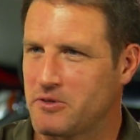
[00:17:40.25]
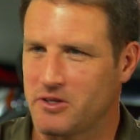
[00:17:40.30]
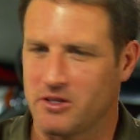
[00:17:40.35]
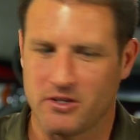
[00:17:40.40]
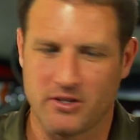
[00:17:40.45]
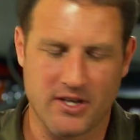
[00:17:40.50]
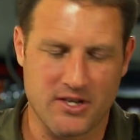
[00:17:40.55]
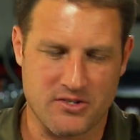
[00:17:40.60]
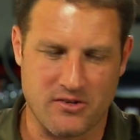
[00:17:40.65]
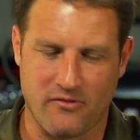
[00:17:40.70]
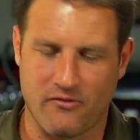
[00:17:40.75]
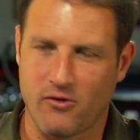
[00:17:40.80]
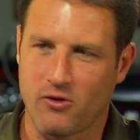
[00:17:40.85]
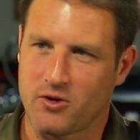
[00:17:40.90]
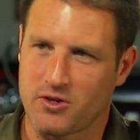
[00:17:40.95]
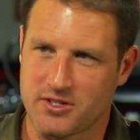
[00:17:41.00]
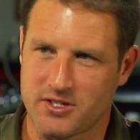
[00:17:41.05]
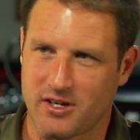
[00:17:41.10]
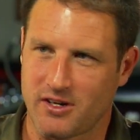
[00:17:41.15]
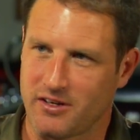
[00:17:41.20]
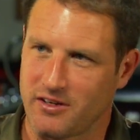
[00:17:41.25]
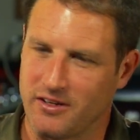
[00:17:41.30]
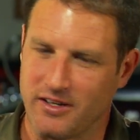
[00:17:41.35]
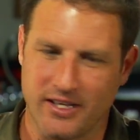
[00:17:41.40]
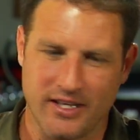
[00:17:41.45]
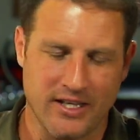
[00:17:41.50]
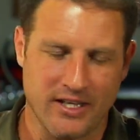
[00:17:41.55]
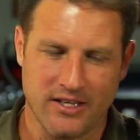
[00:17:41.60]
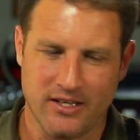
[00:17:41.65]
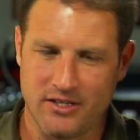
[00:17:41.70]
You guys are focused on
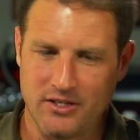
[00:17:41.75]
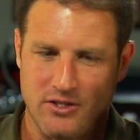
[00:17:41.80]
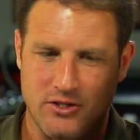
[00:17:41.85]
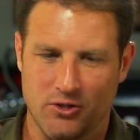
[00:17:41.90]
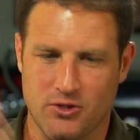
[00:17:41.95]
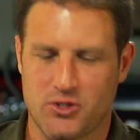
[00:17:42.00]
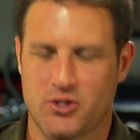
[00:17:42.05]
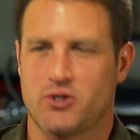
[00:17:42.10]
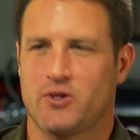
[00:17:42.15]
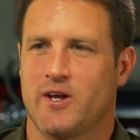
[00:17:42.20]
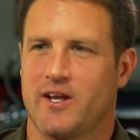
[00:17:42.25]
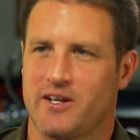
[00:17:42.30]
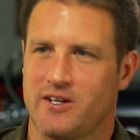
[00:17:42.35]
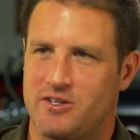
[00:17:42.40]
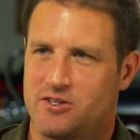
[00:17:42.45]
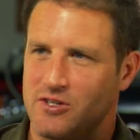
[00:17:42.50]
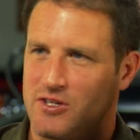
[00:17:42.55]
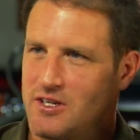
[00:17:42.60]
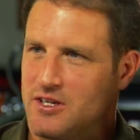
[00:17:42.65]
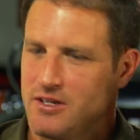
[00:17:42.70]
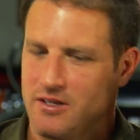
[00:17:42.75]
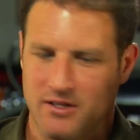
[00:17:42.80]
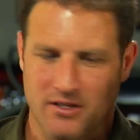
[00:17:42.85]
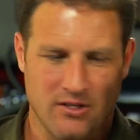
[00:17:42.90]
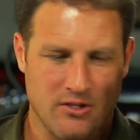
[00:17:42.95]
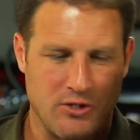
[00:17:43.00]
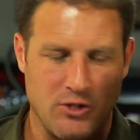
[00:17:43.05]
your strategy,